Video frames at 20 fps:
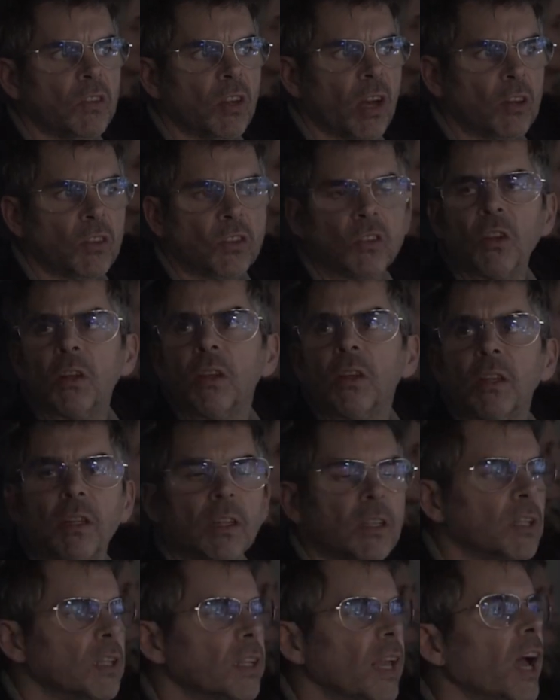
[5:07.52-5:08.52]
tungsten.
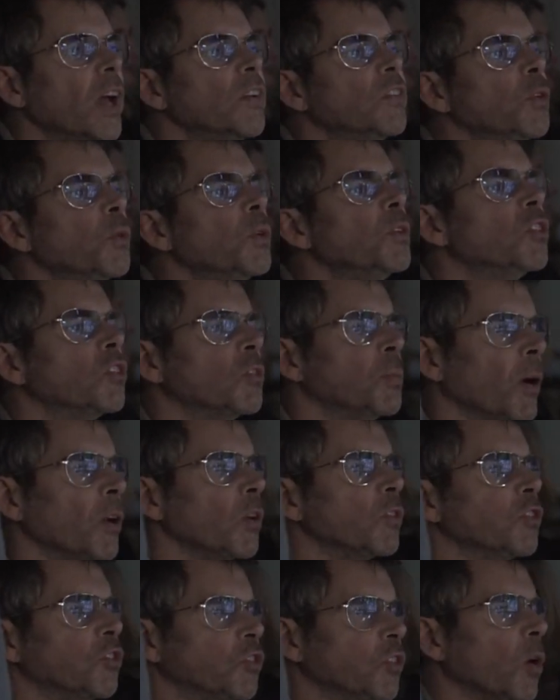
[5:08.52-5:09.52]
Yeah, if you wouldn't just mind
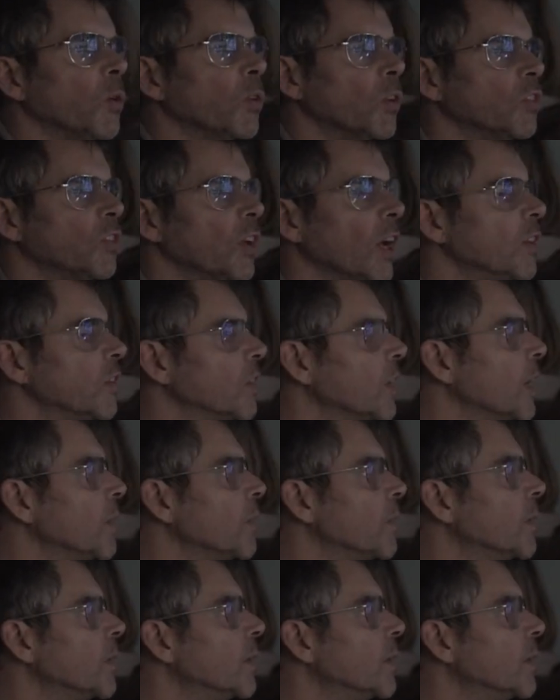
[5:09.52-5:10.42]
off your shoulders, Jez. Yeah.